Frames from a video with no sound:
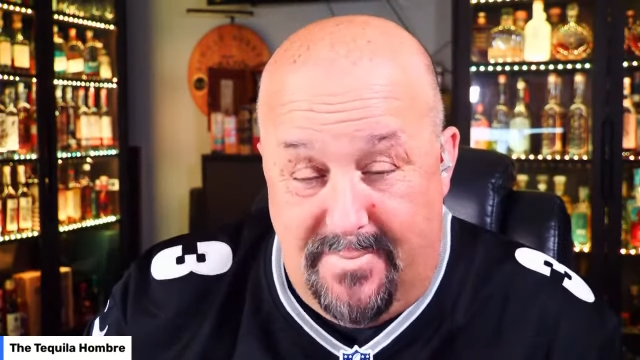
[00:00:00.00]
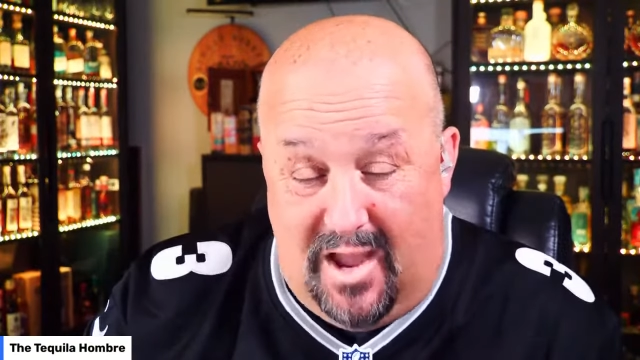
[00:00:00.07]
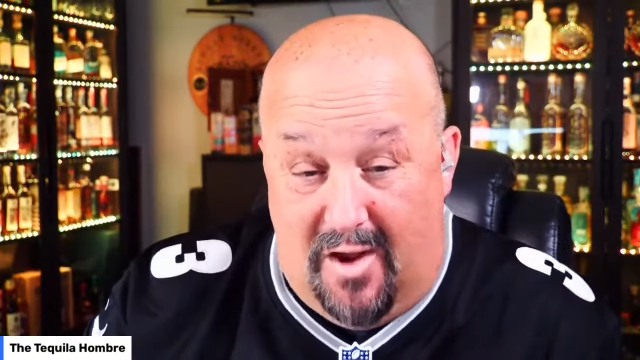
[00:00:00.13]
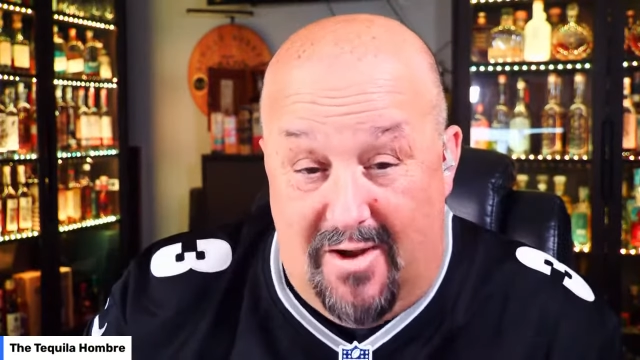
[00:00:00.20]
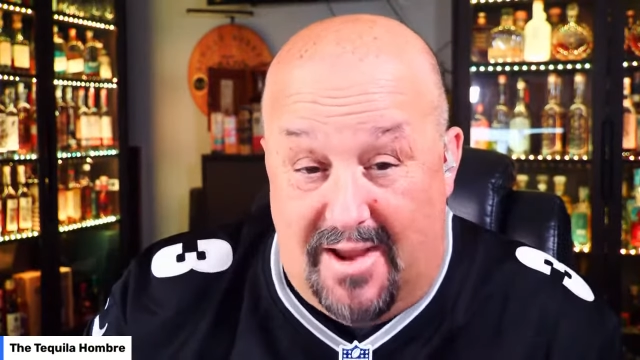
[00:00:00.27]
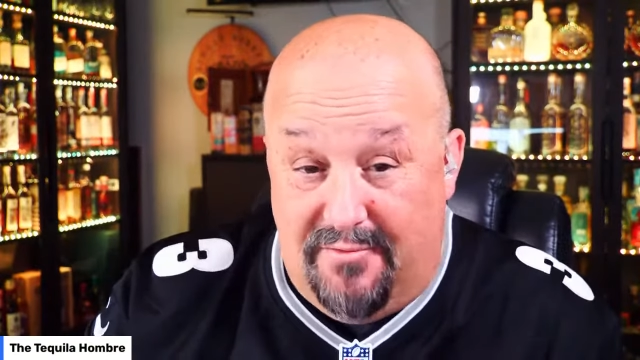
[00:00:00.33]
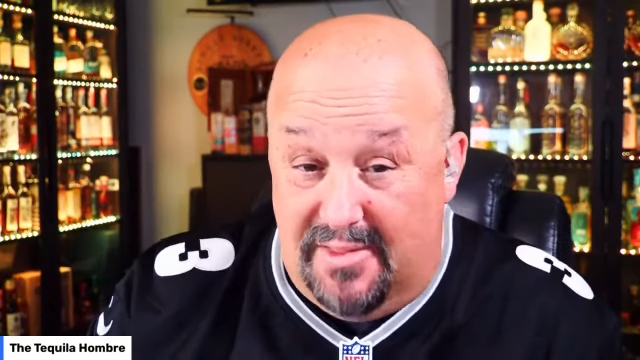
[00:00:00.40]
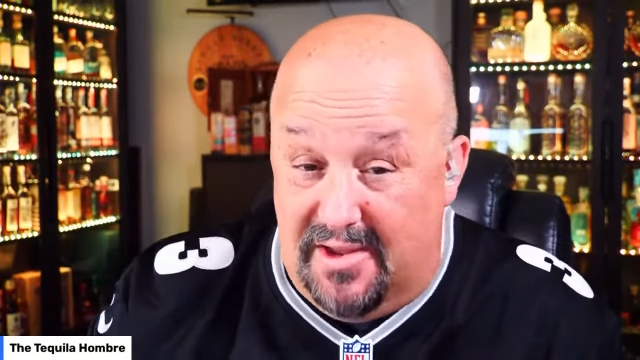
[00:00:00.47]

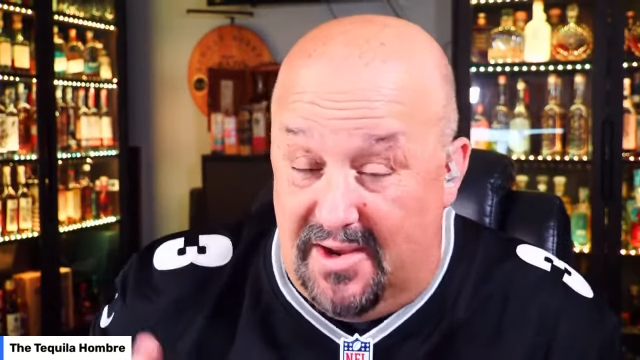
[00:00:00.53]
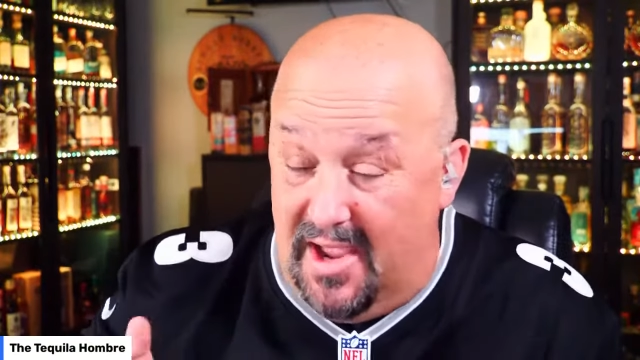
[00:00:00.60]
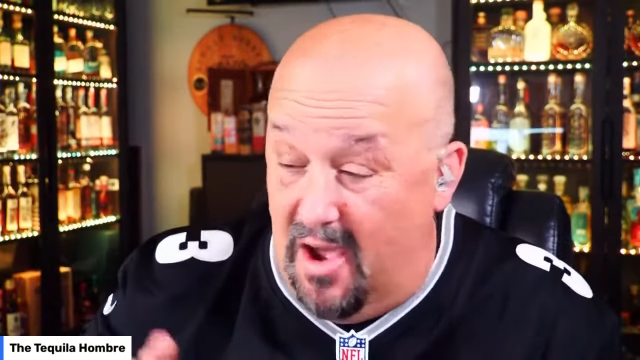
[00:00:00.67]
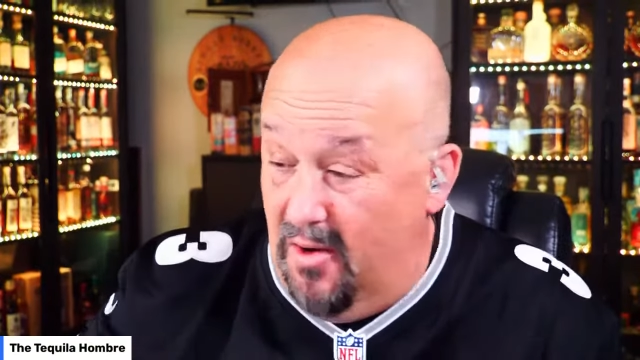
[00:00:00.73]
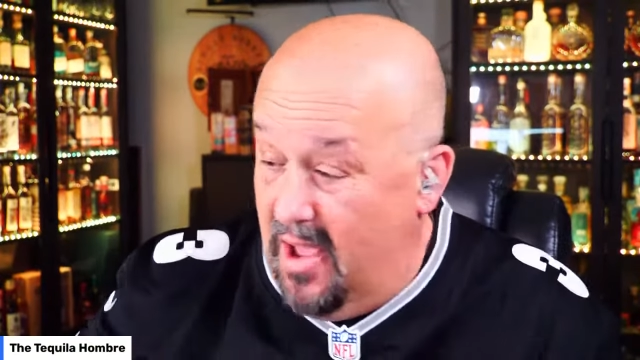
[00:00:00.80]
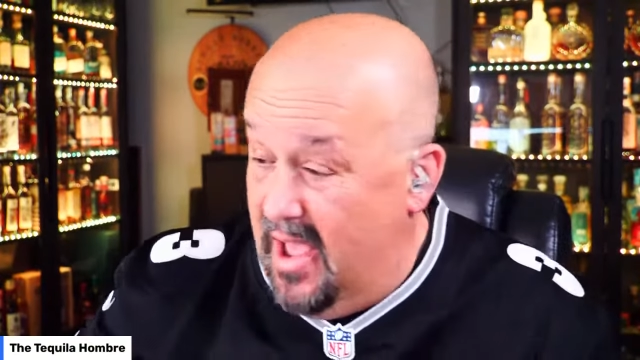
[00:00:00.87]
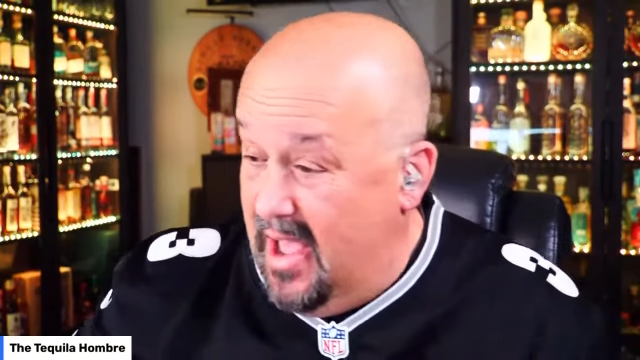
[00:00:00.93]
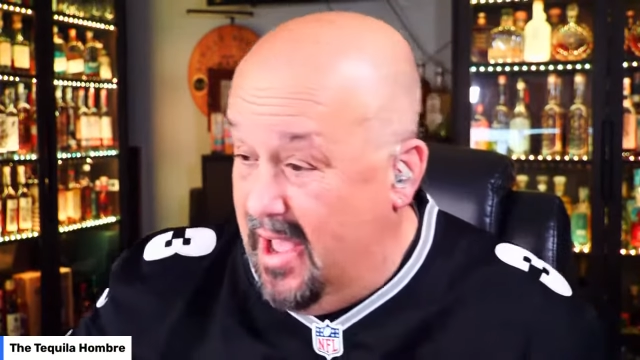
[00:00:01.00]
All right, well, there you
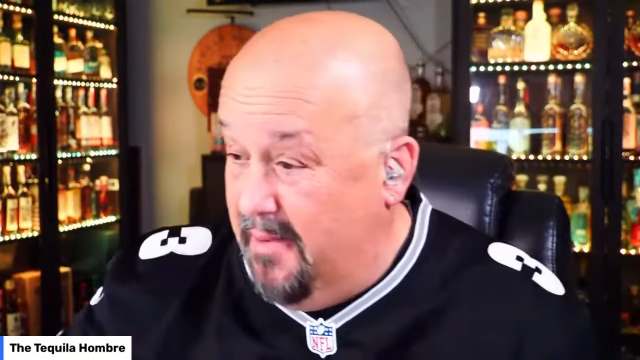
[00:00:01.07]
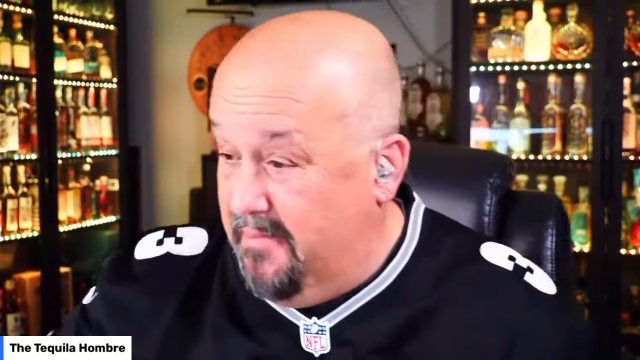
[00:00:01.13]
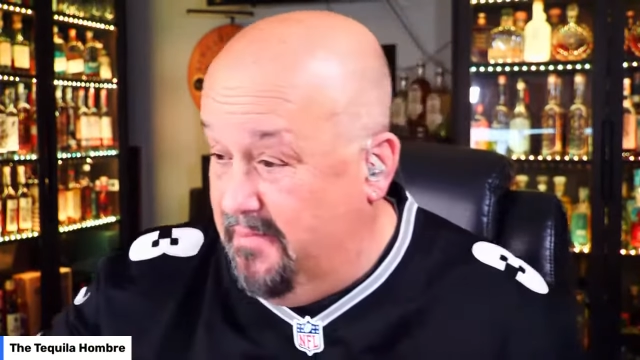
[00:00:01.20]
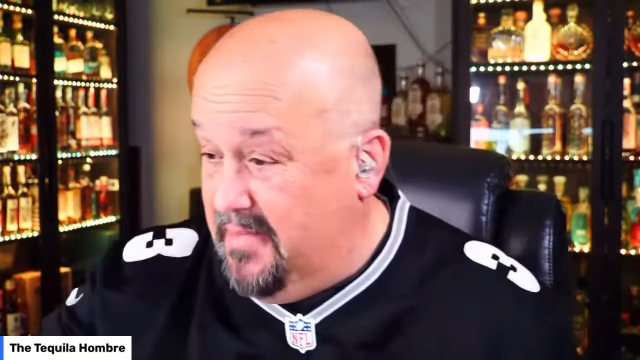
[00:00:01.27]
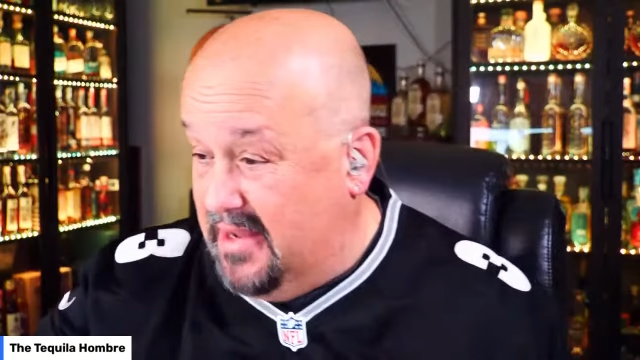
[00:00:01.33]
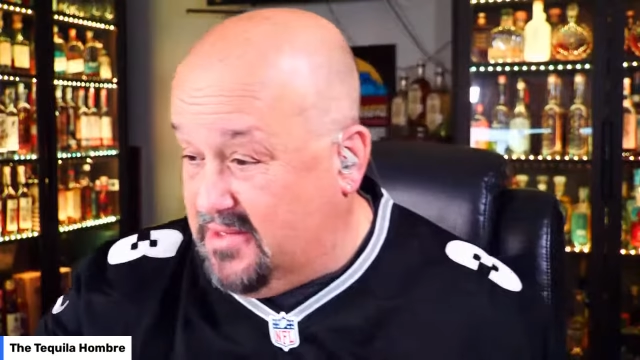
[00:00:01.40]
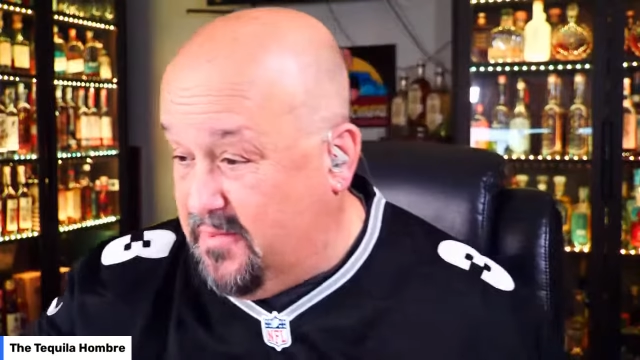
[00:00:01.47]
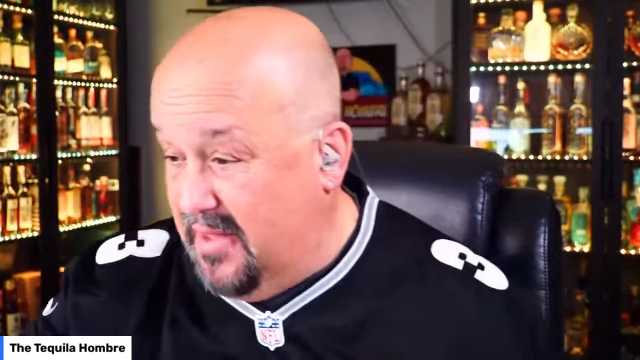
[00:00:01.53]

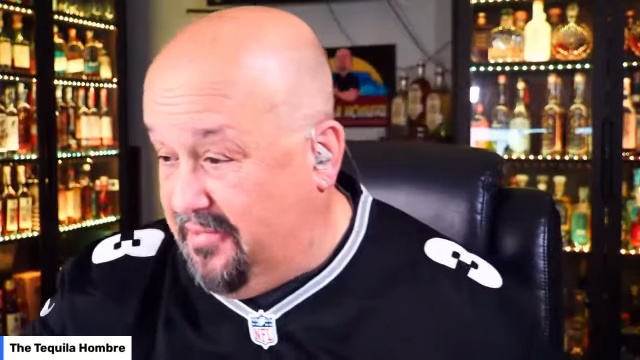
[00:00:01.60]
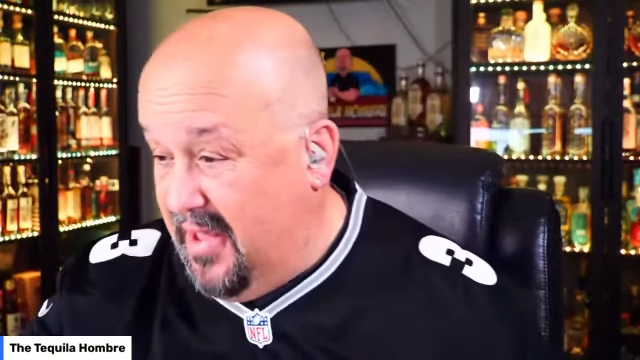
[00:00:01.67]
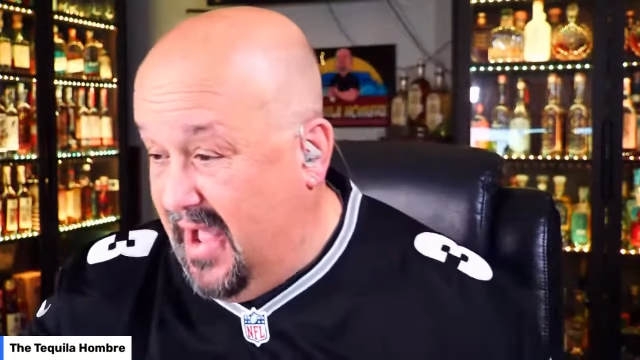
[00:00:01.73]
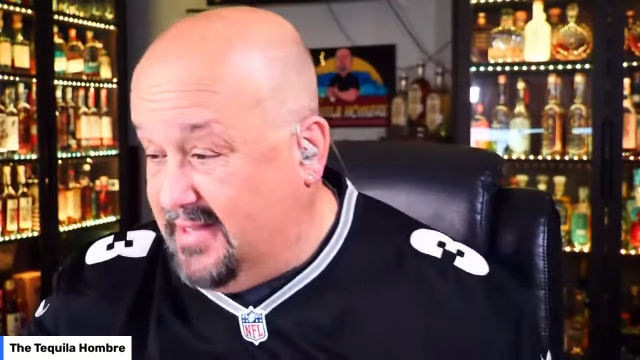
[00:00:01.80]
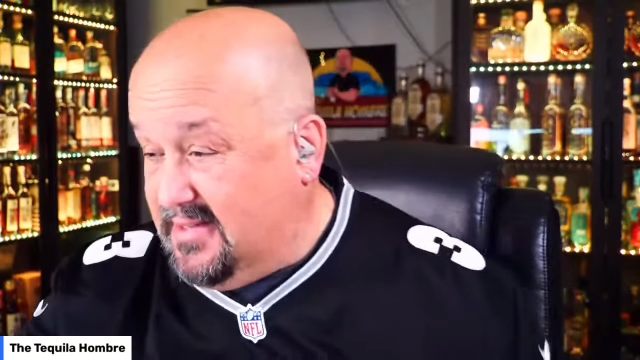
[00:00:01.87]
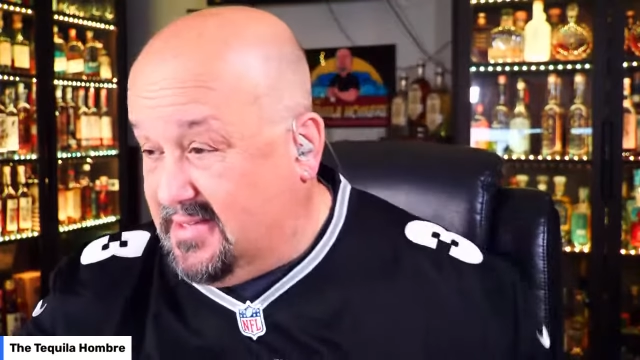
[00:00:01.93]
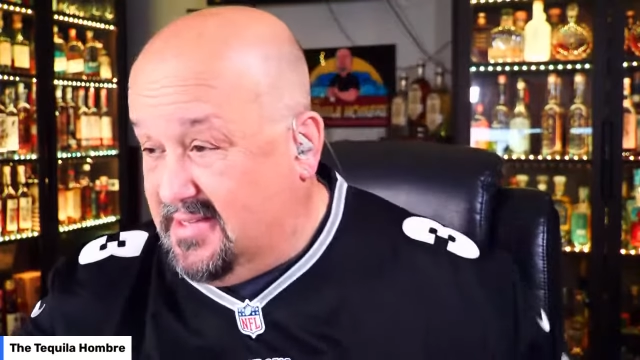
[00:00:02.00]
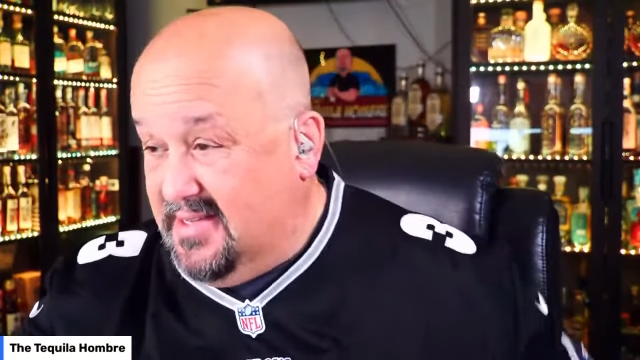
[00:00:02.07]
go. That's my
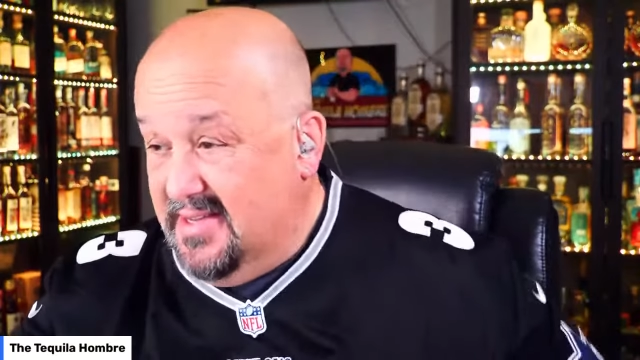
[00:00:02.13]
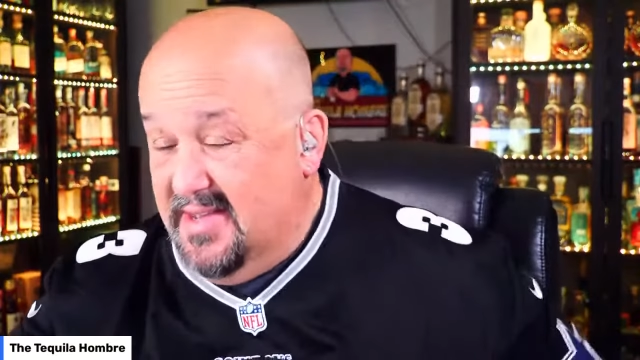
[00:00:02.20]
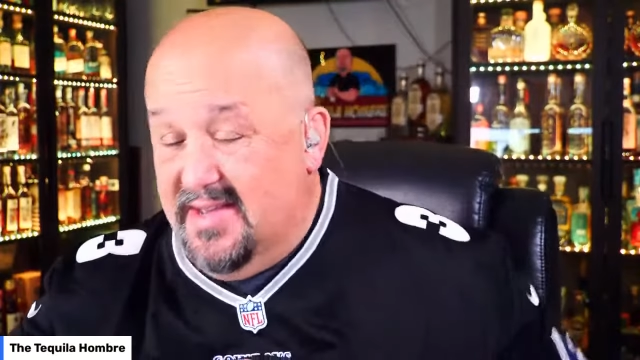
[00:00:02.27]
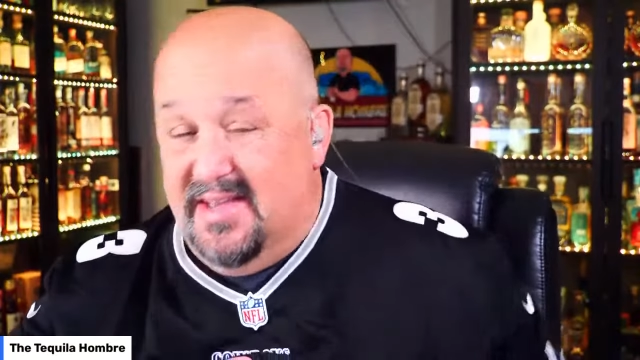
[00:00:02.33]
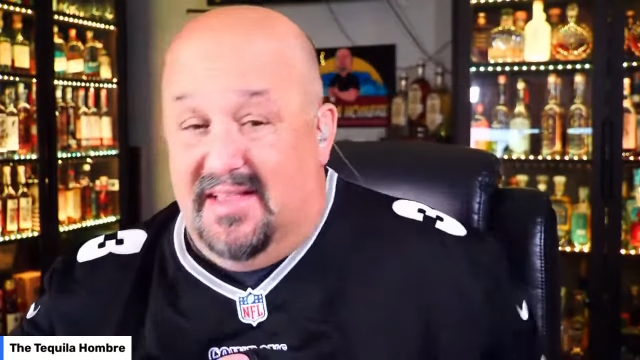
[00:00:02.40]
thoughts.